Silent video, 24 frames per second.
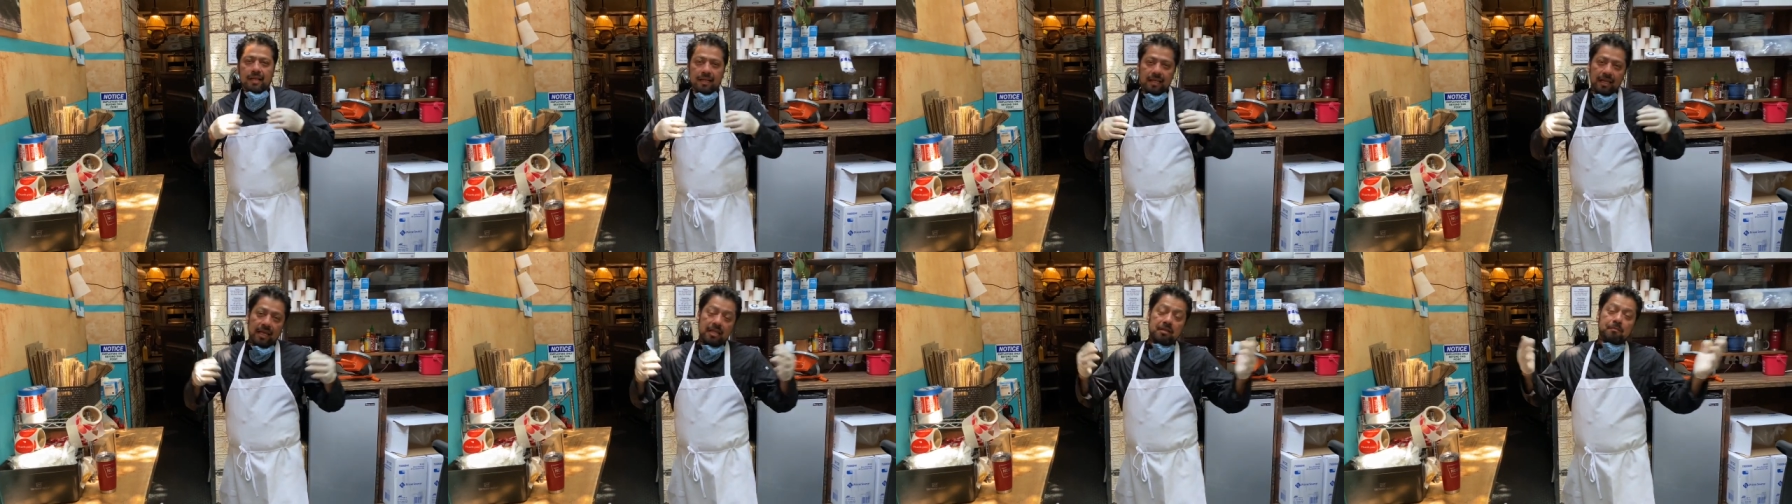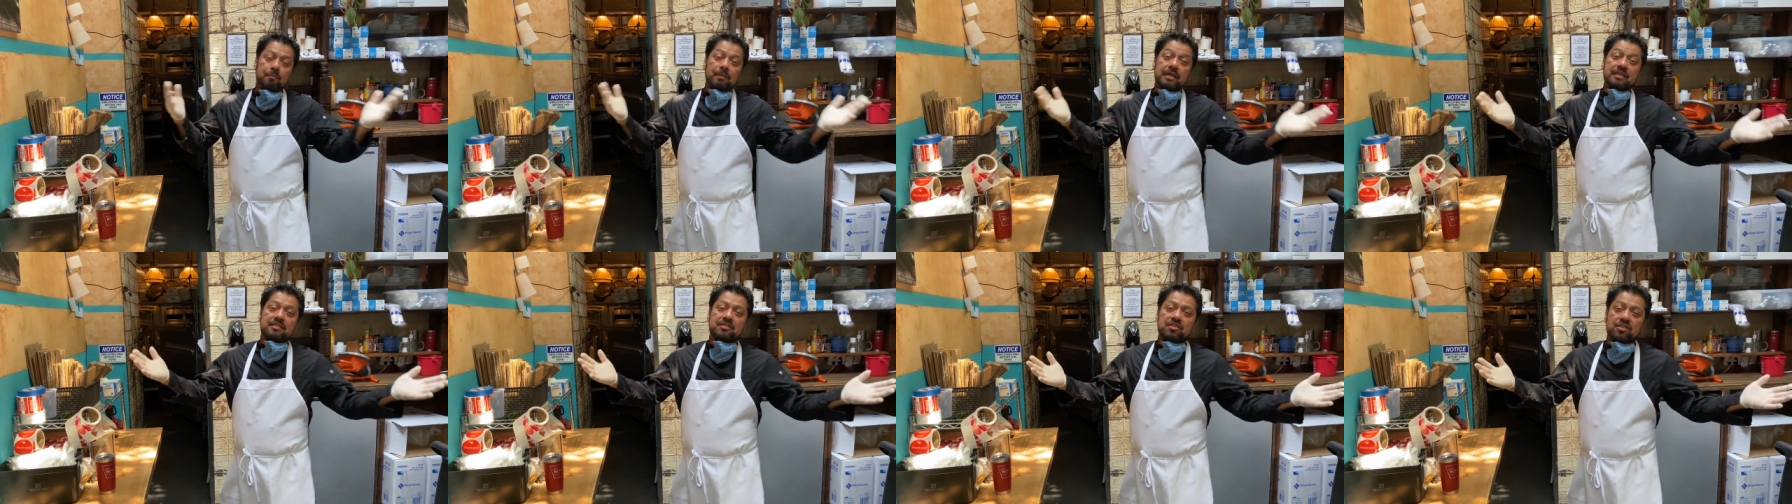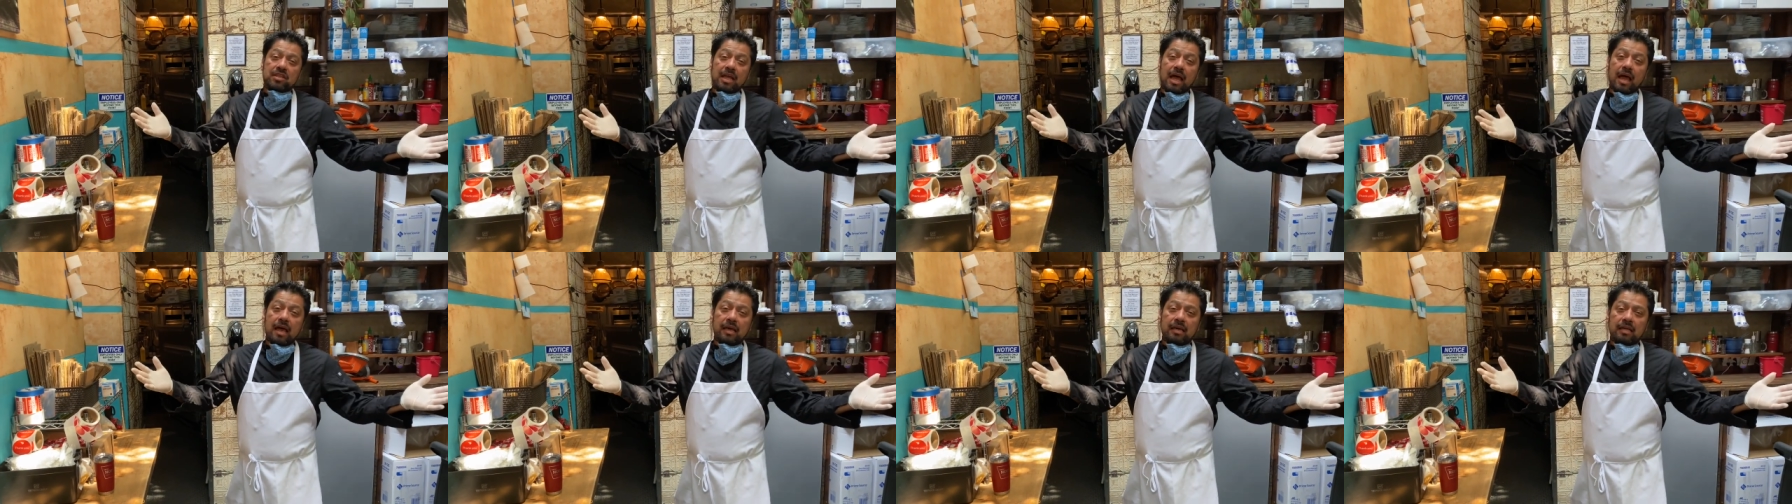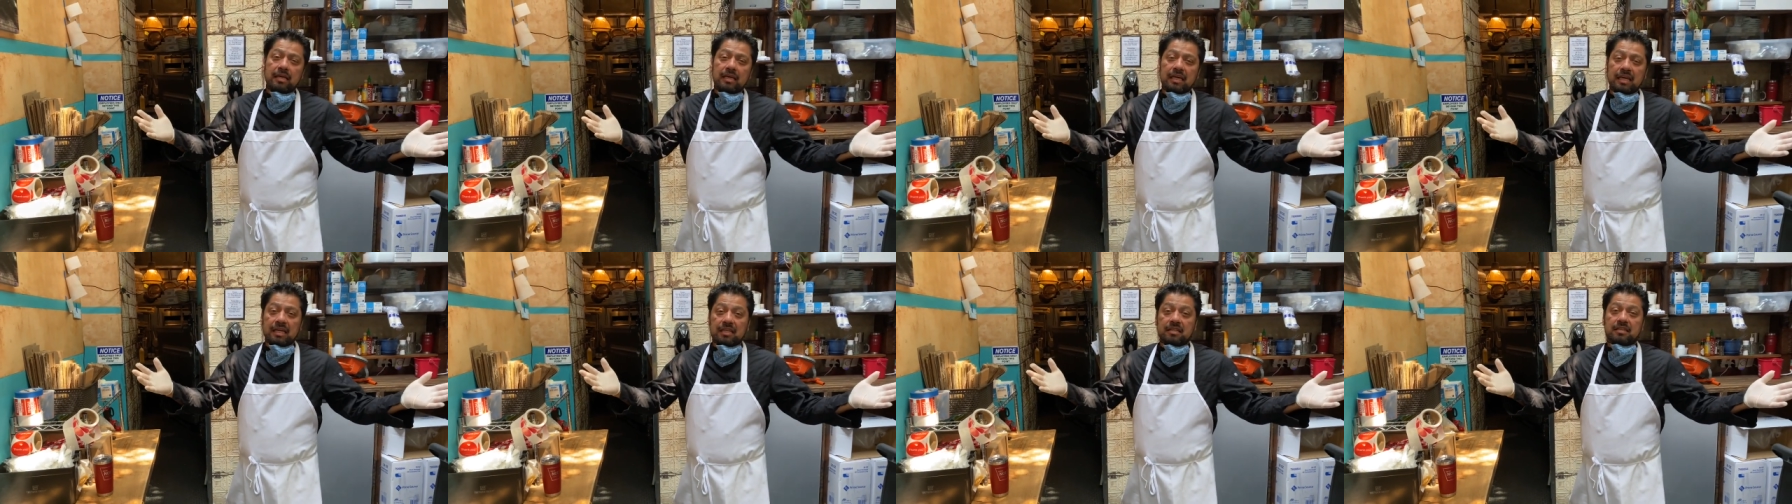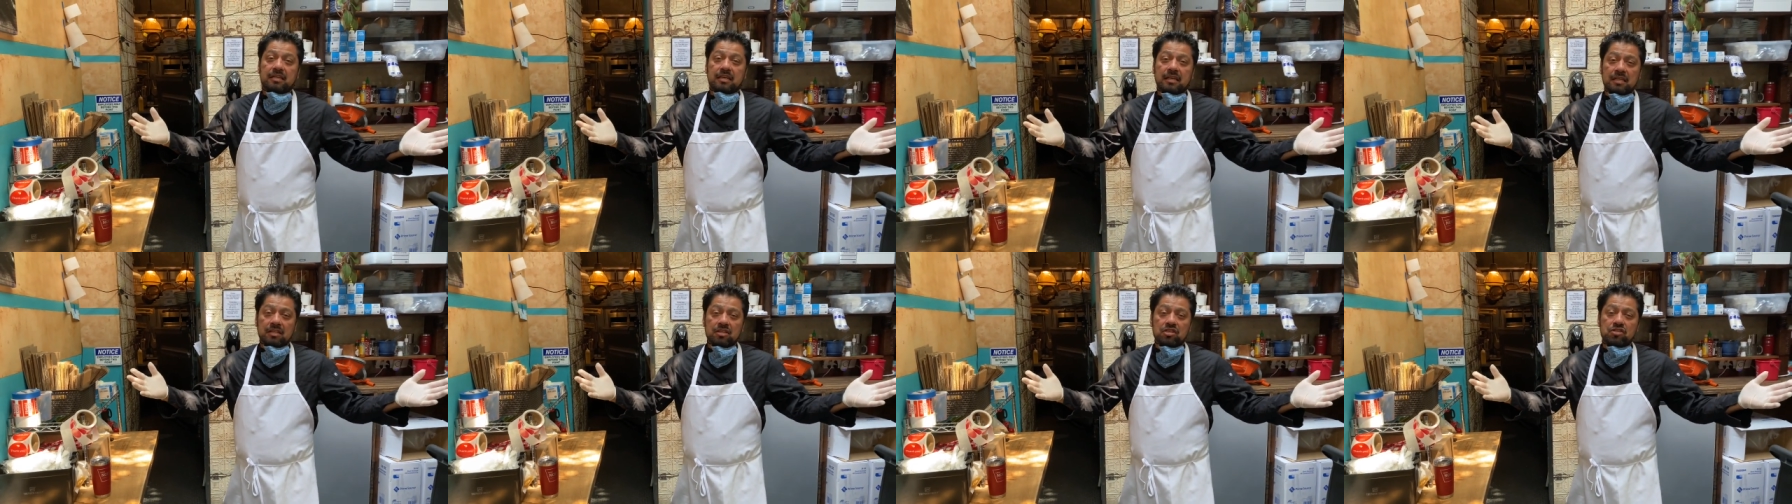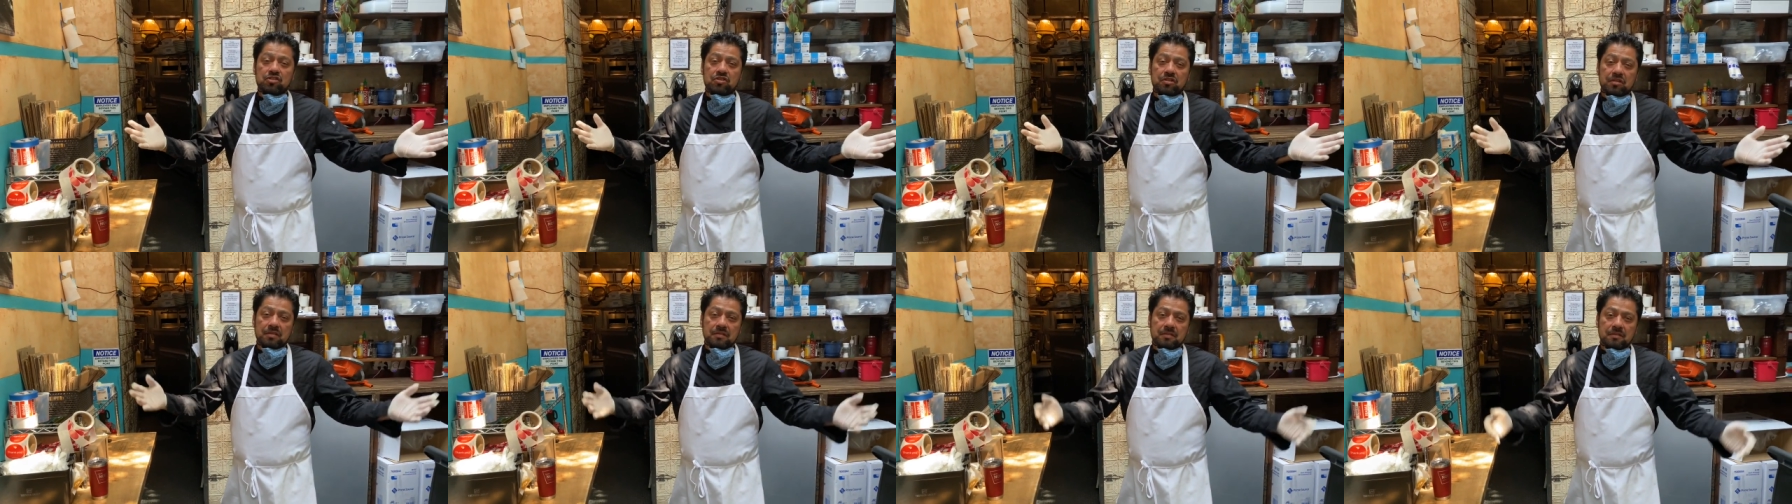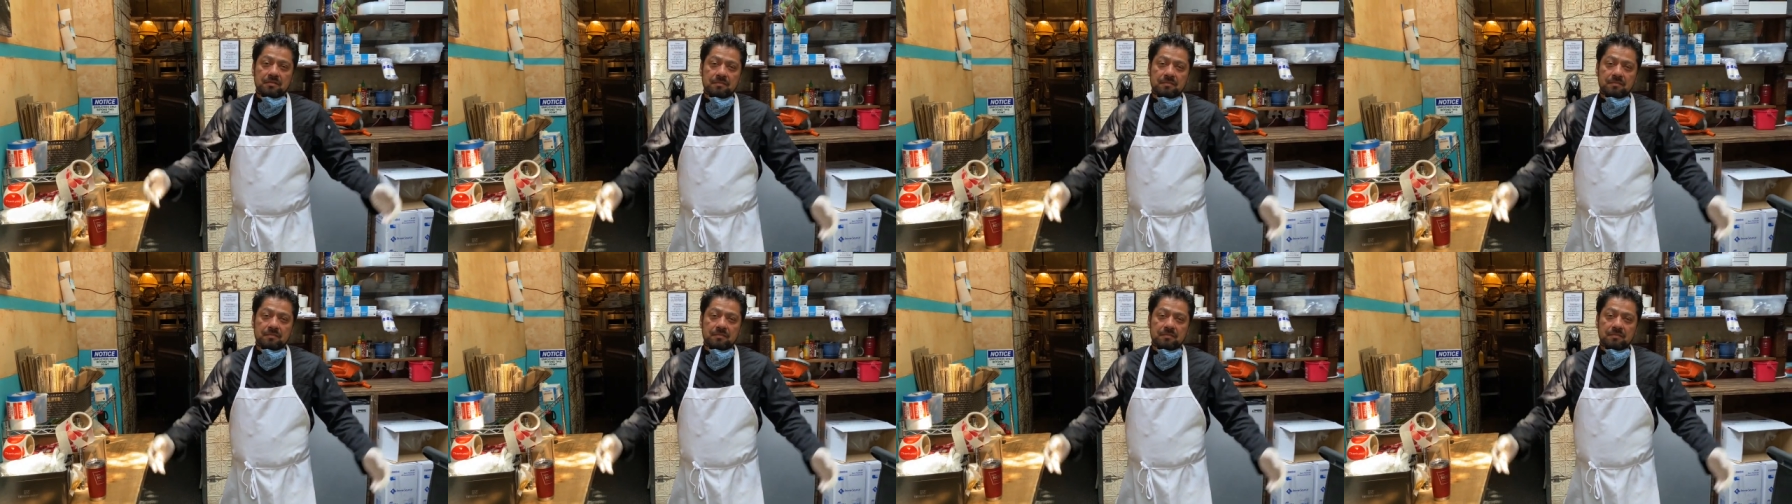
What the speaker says: Let Bed-Stuy Eat in the street.